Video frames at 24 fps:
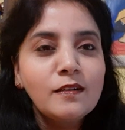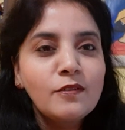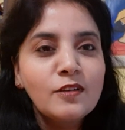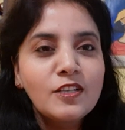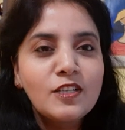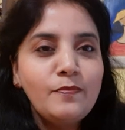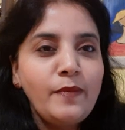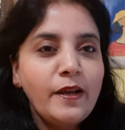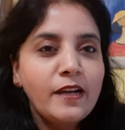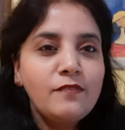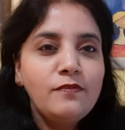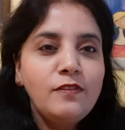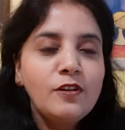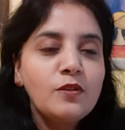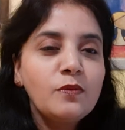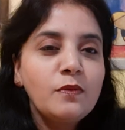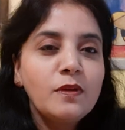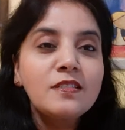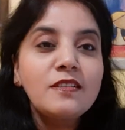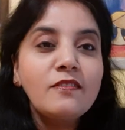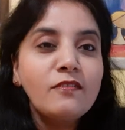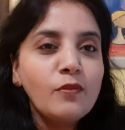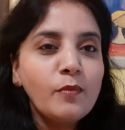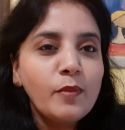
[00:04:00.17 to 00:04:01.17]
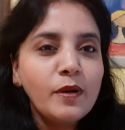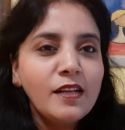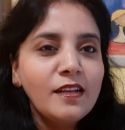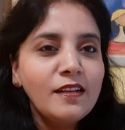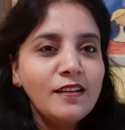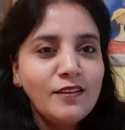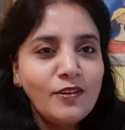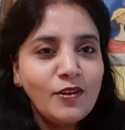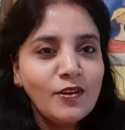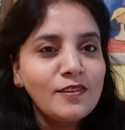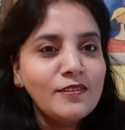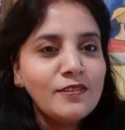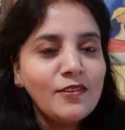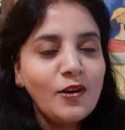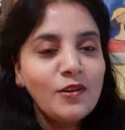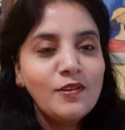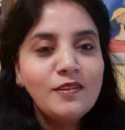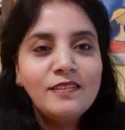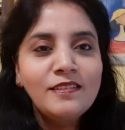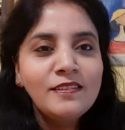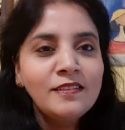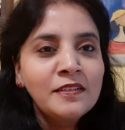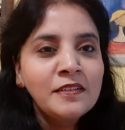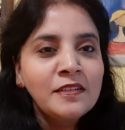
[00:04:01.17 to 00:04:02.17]
respectful towards everybody
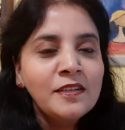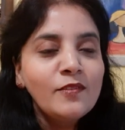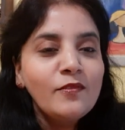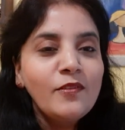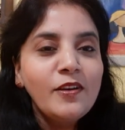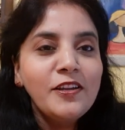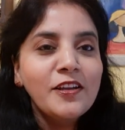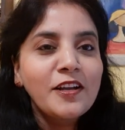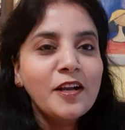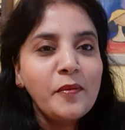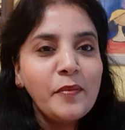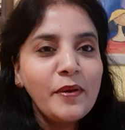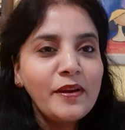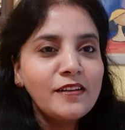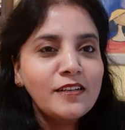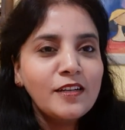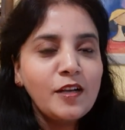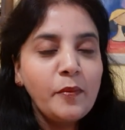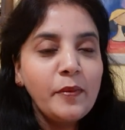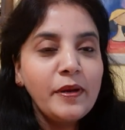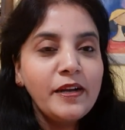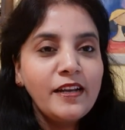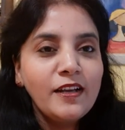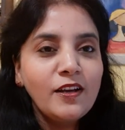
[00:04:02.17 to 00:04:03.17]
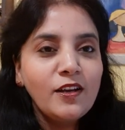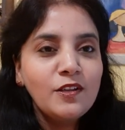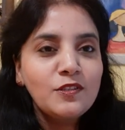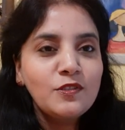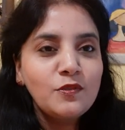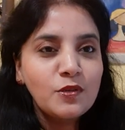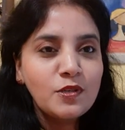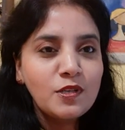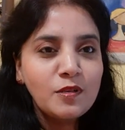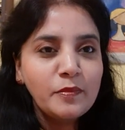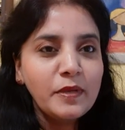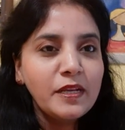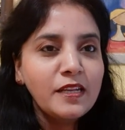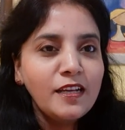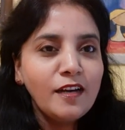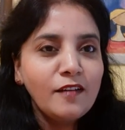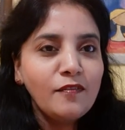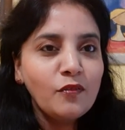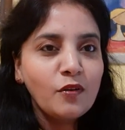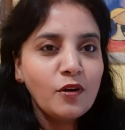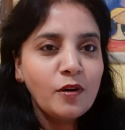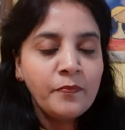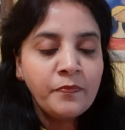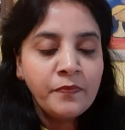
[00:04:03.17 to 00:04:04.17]
on when you're commenting in a social media
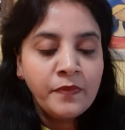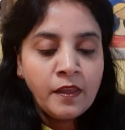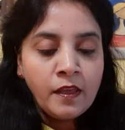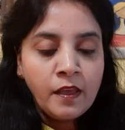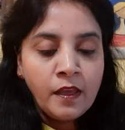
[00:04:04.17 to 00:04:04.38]
forum.